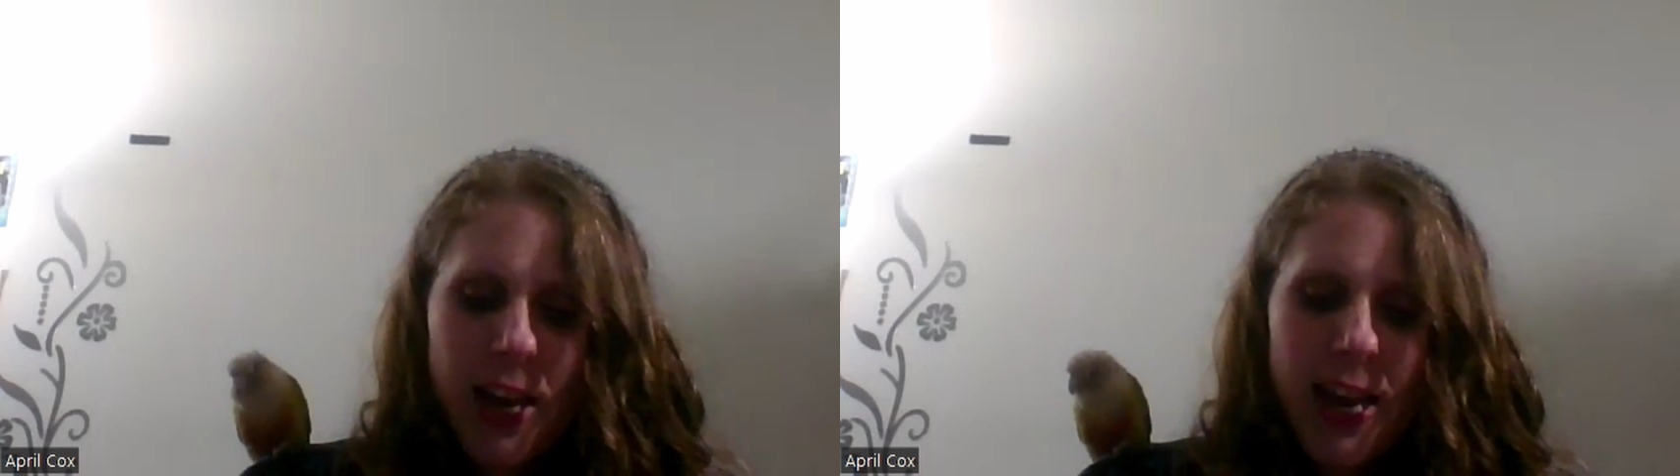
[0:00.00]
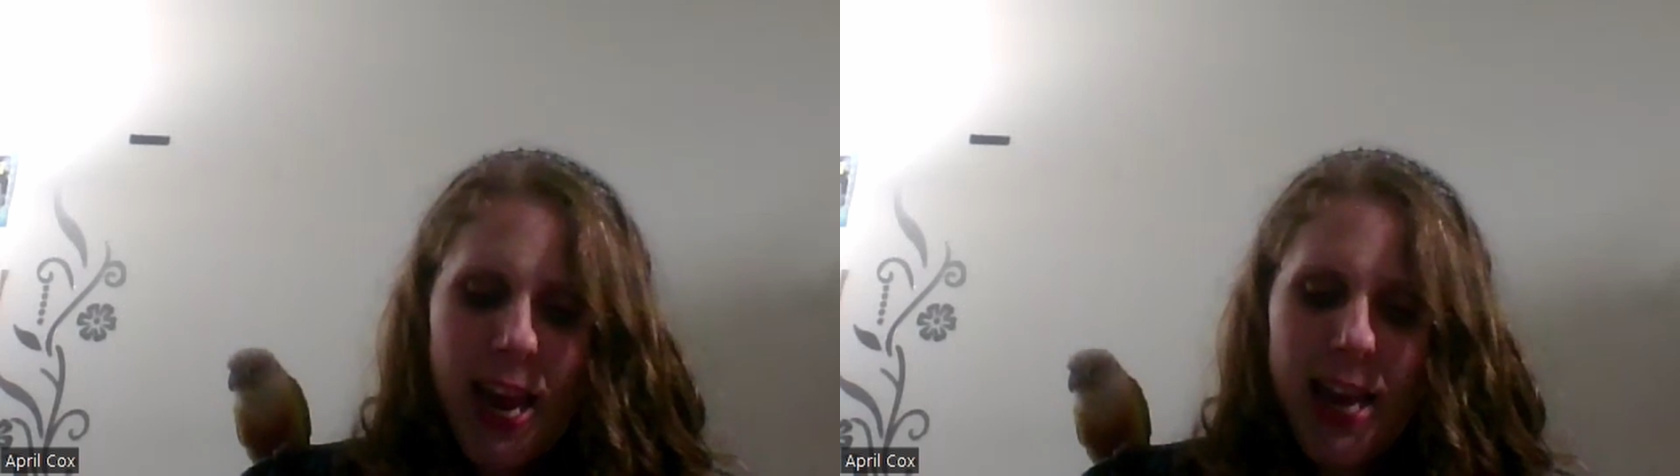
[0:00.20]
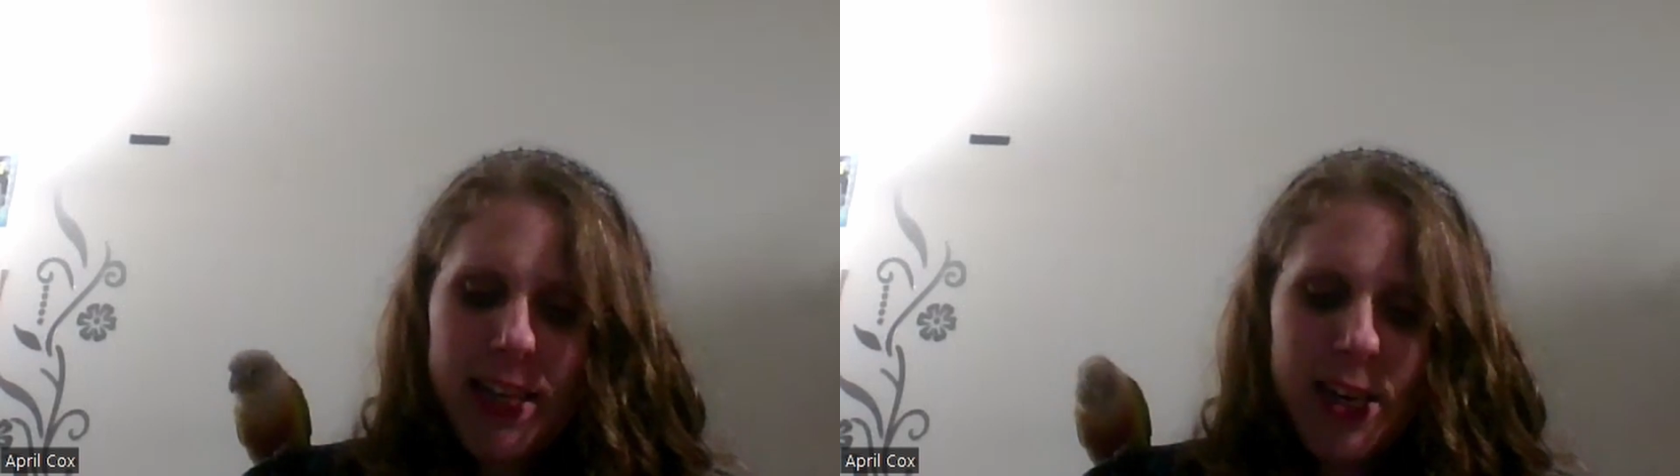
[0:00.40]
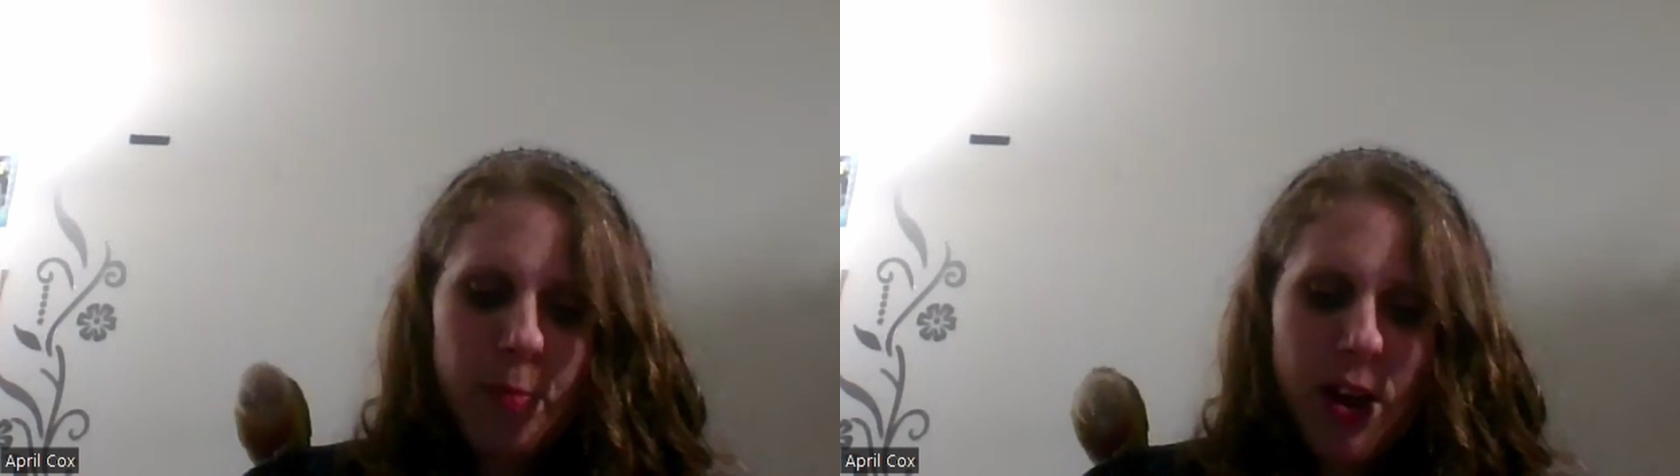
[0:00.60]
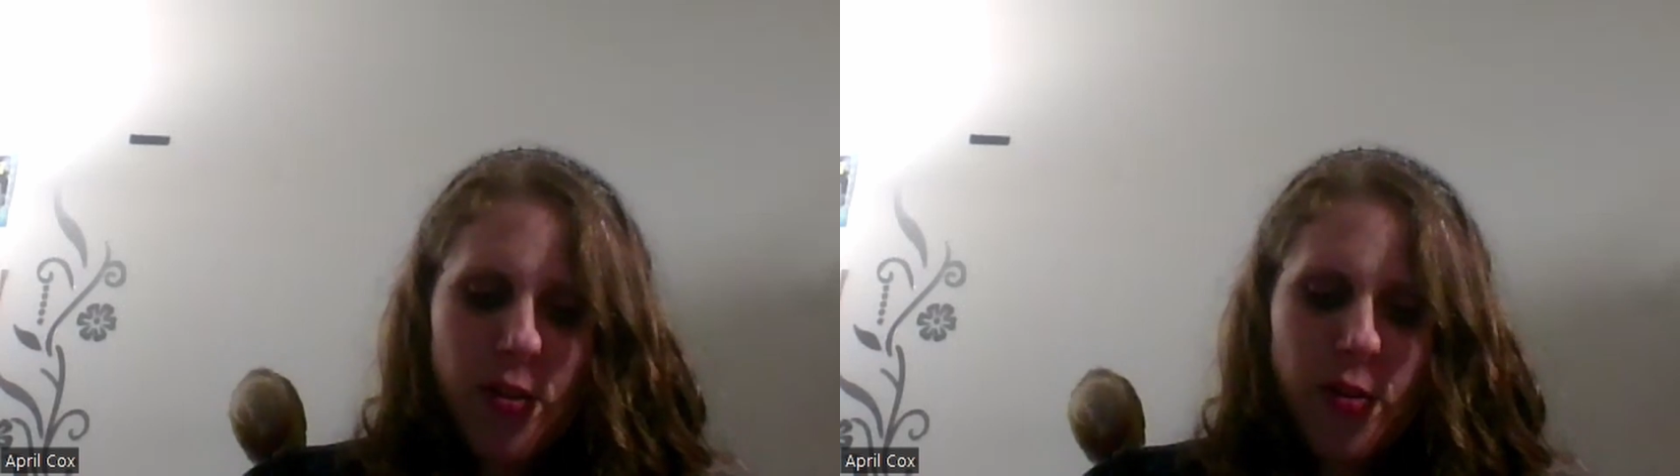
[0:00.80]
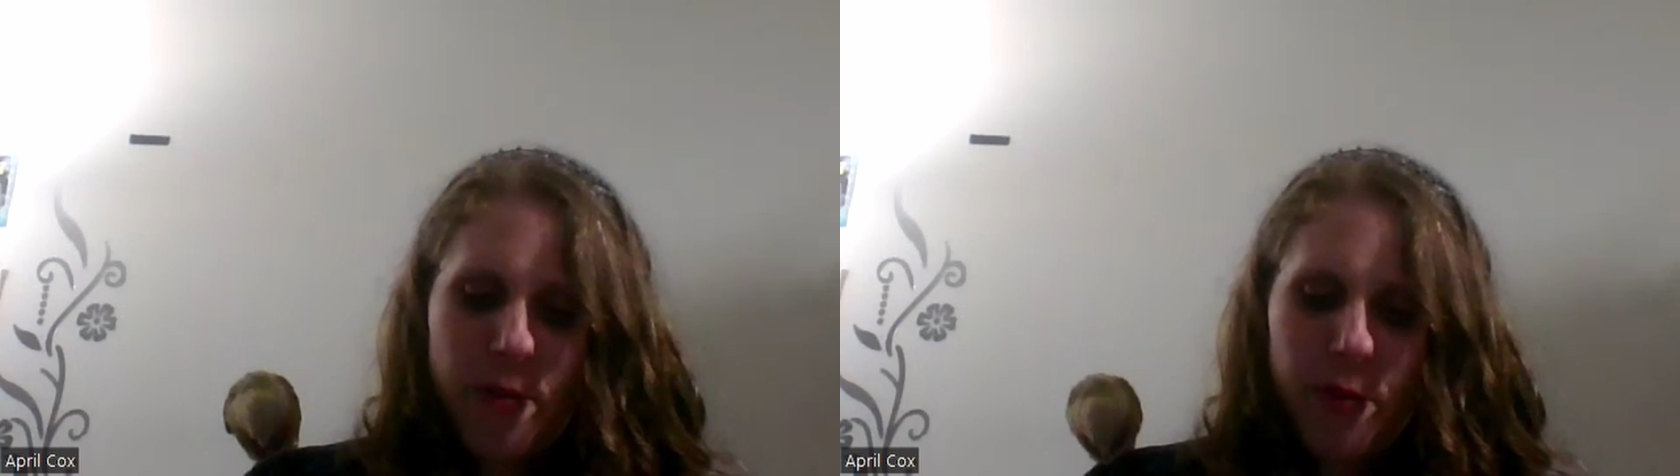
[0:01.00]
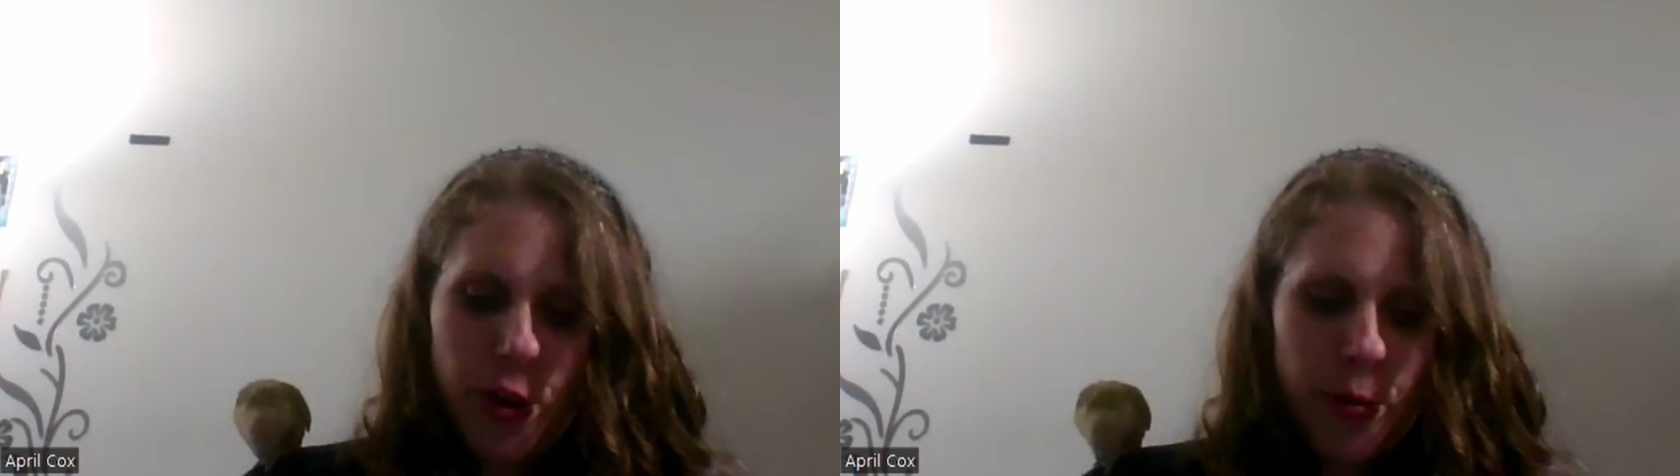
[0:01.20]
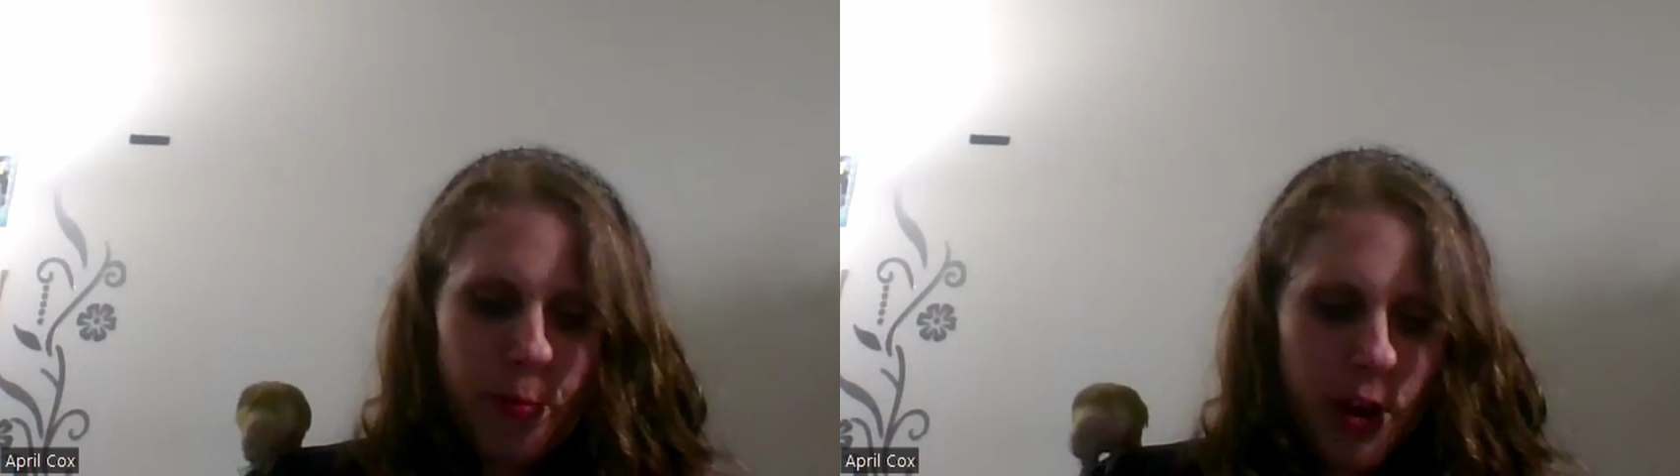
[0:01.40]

He handed him another envelope.